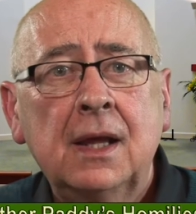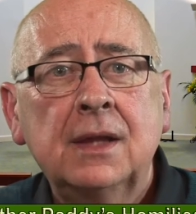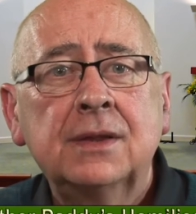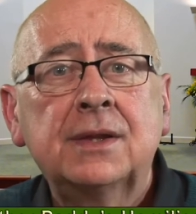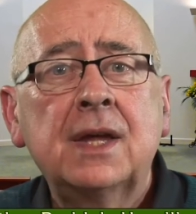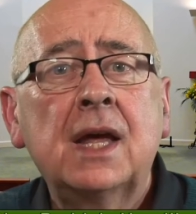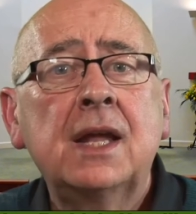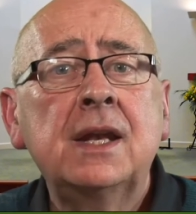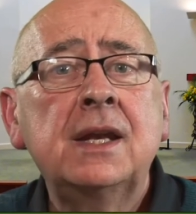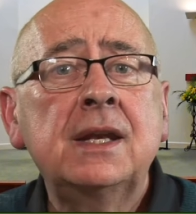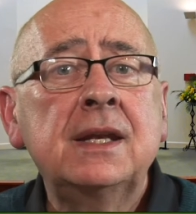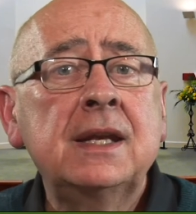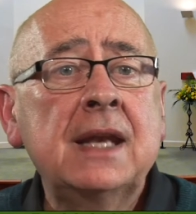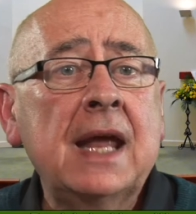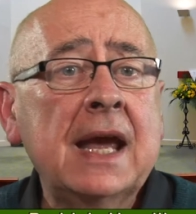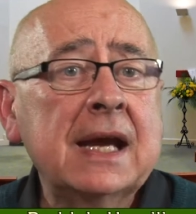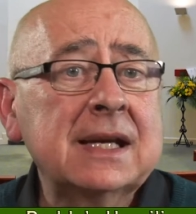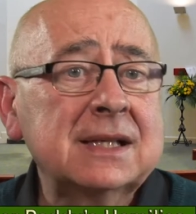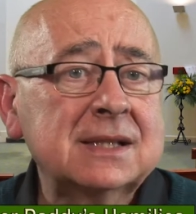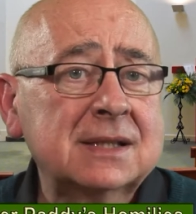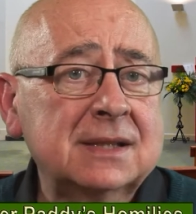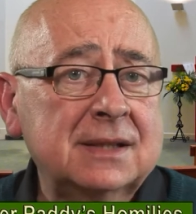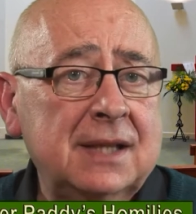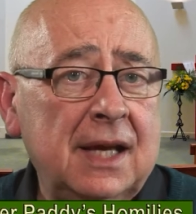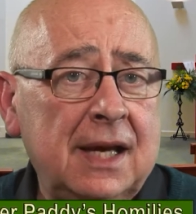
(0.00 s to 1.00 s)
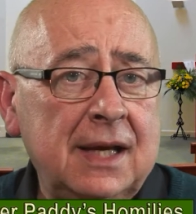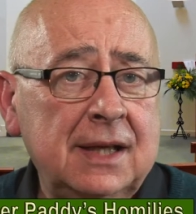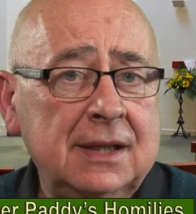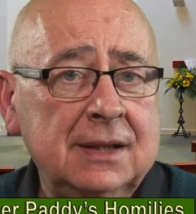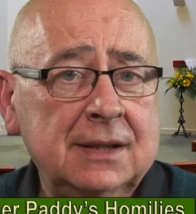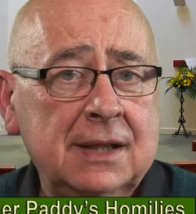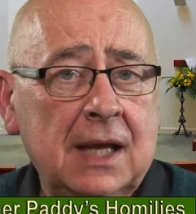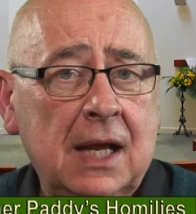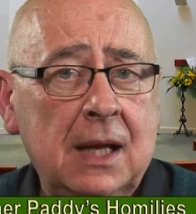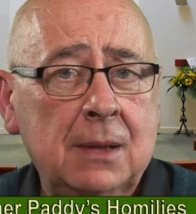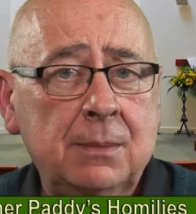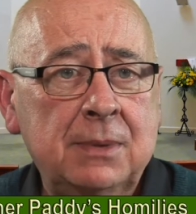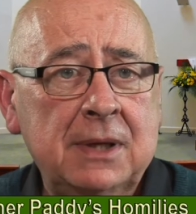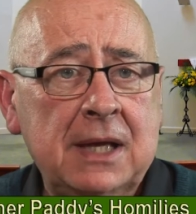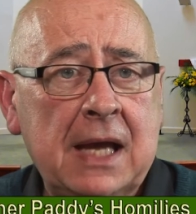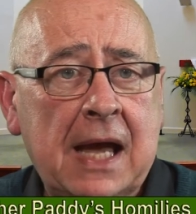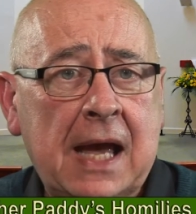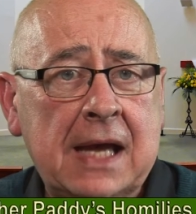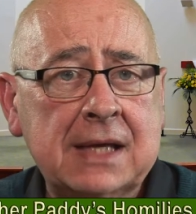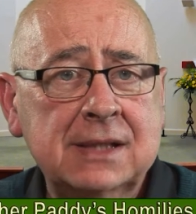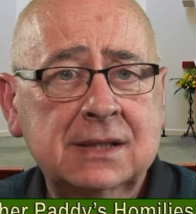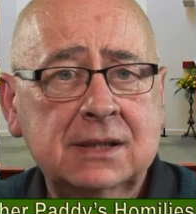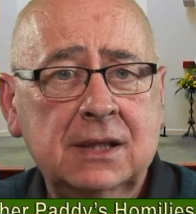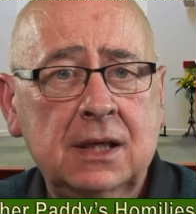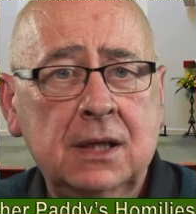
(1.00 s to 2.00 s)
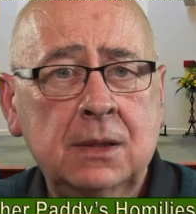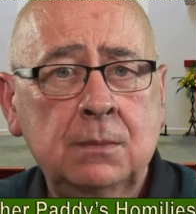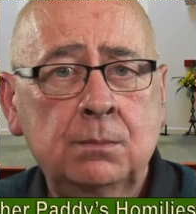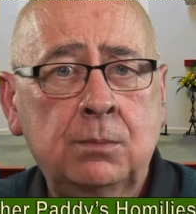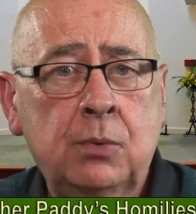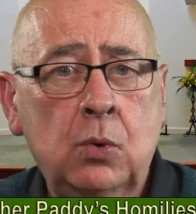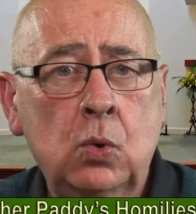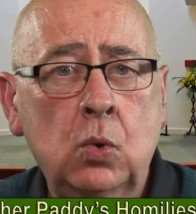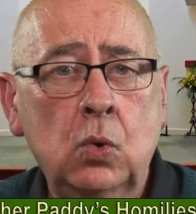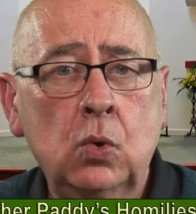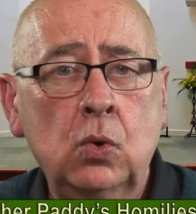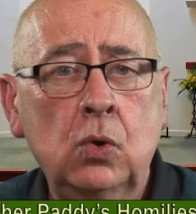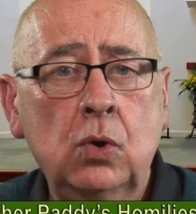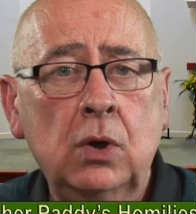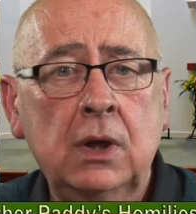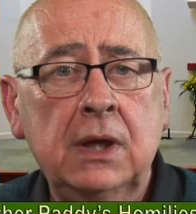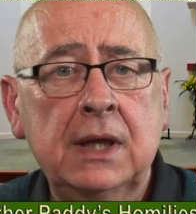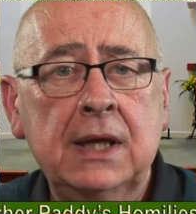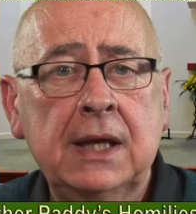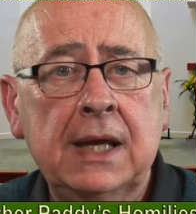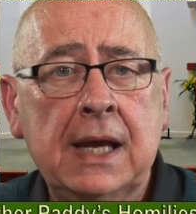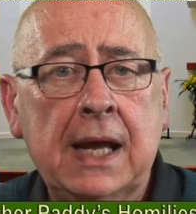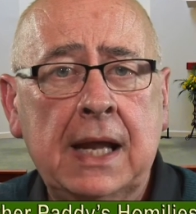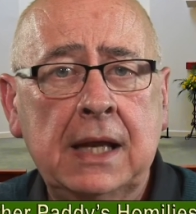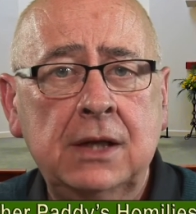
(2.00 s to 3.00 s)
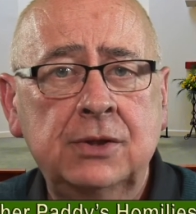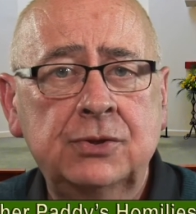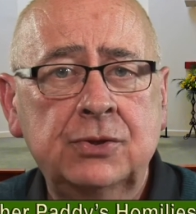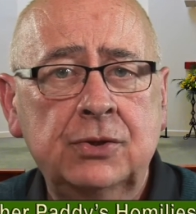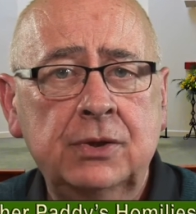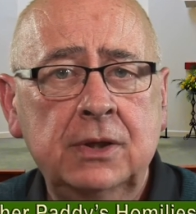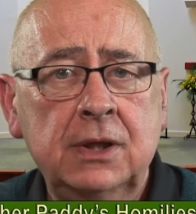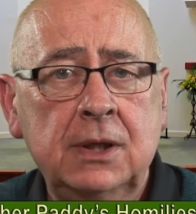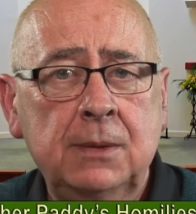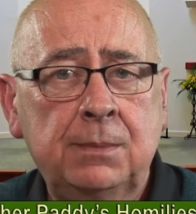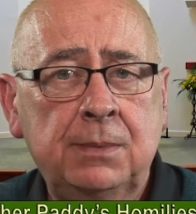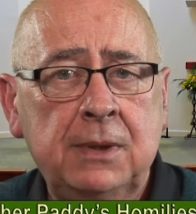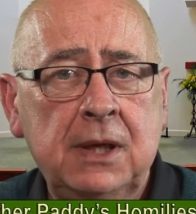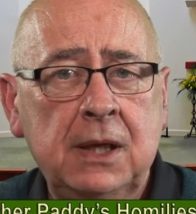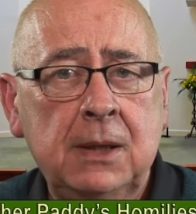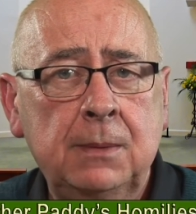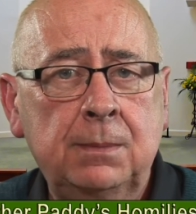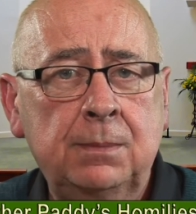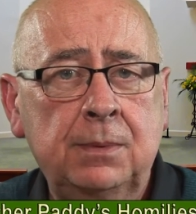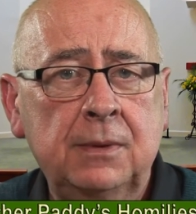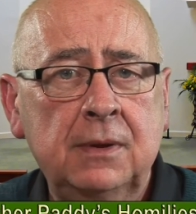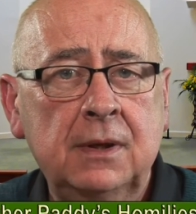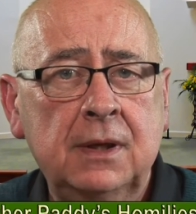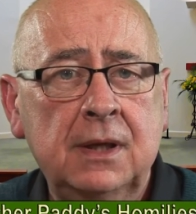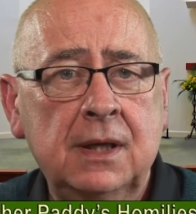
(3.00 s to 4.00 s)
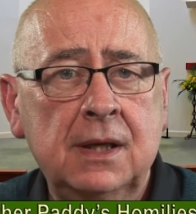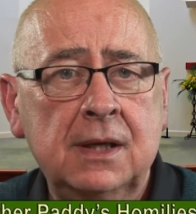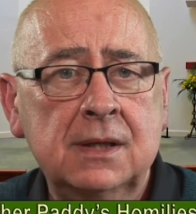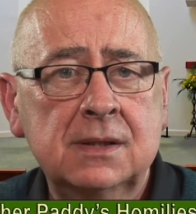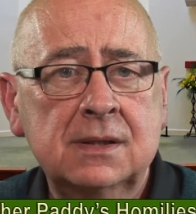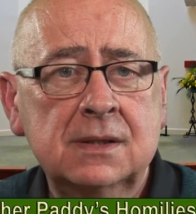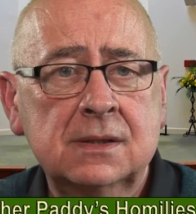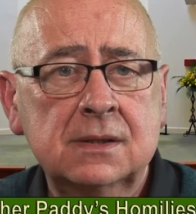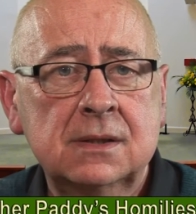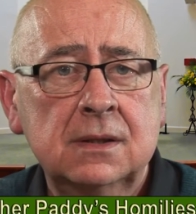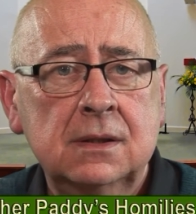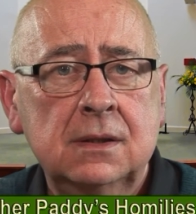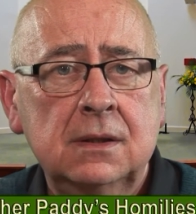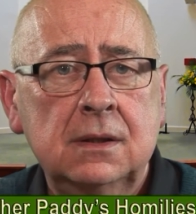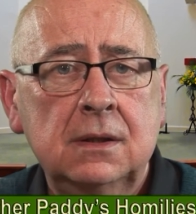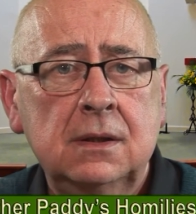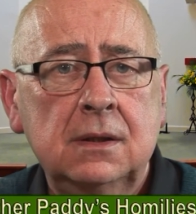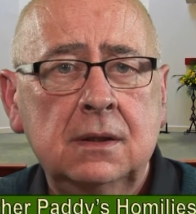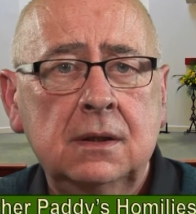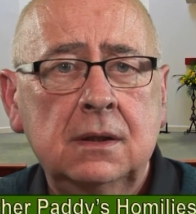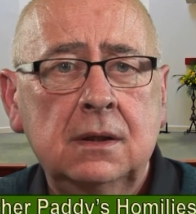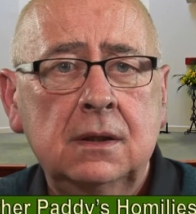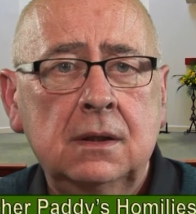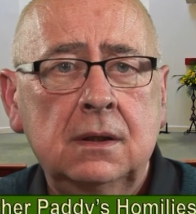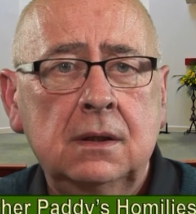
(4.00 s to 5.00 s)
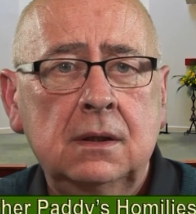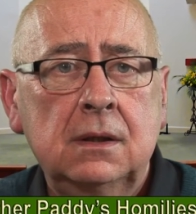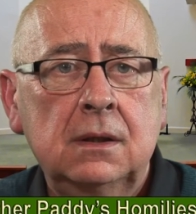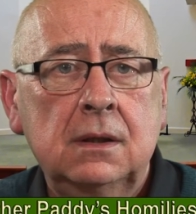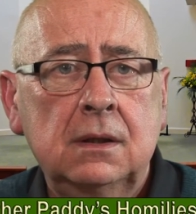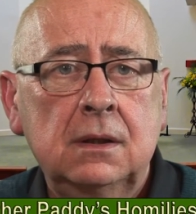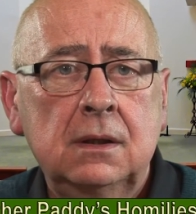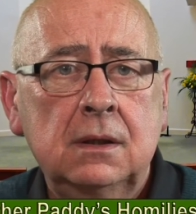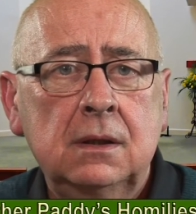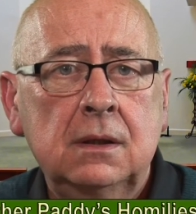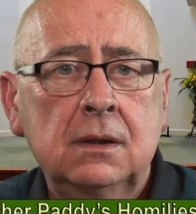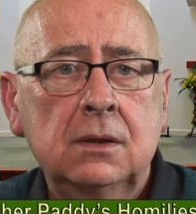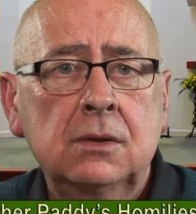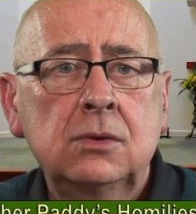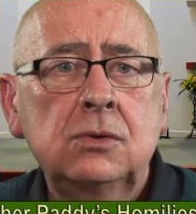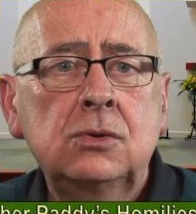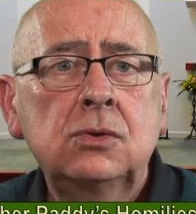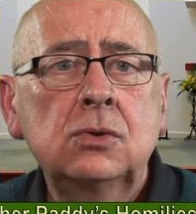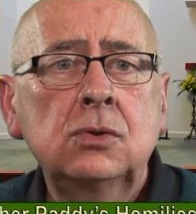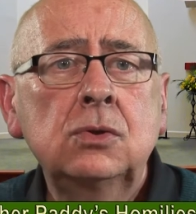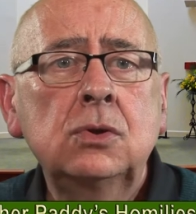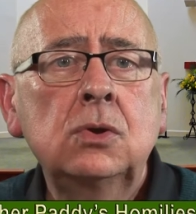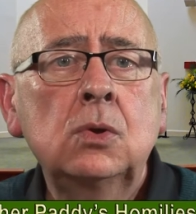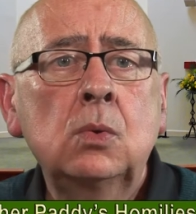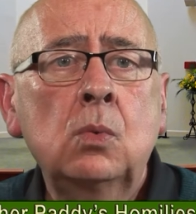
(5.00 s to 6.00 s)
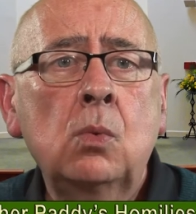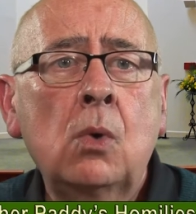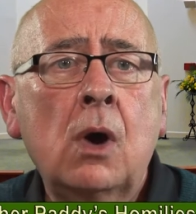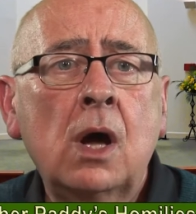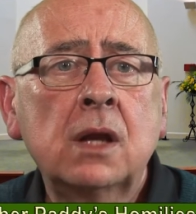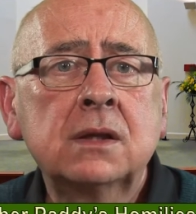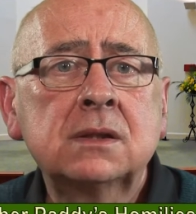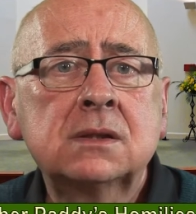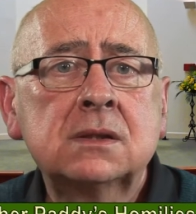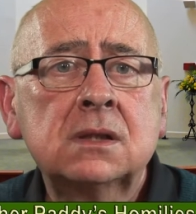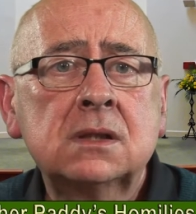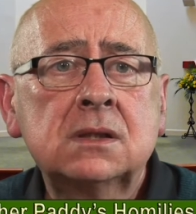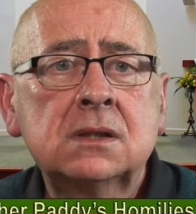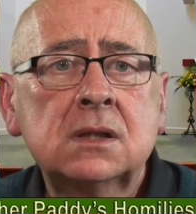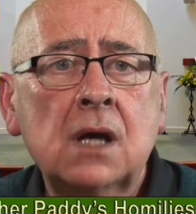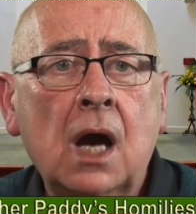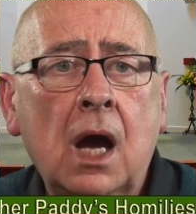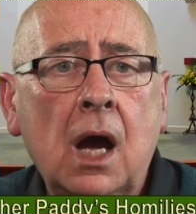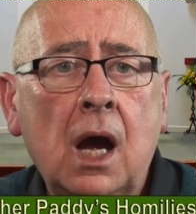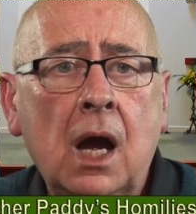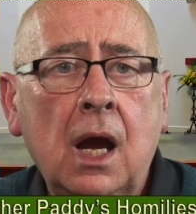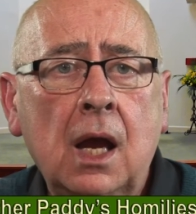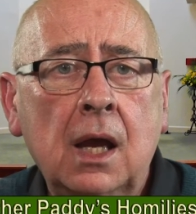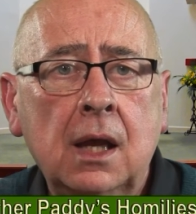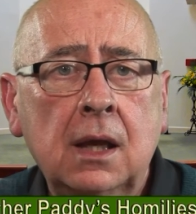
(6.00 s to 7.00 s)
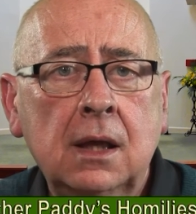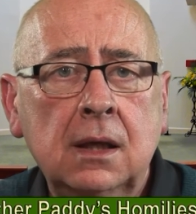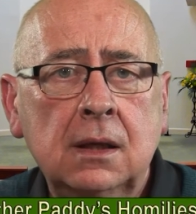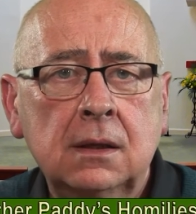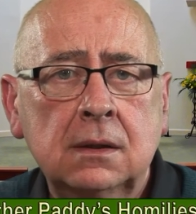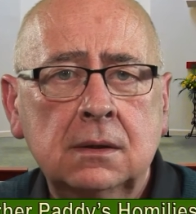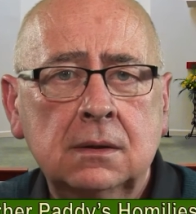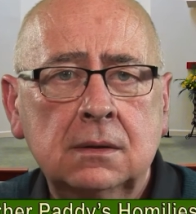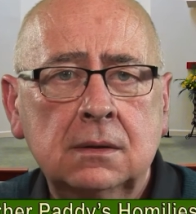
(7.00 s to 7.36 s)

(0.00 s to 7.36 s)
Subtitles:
The next thing they'll be asking poorly elderly people is, do you want to die?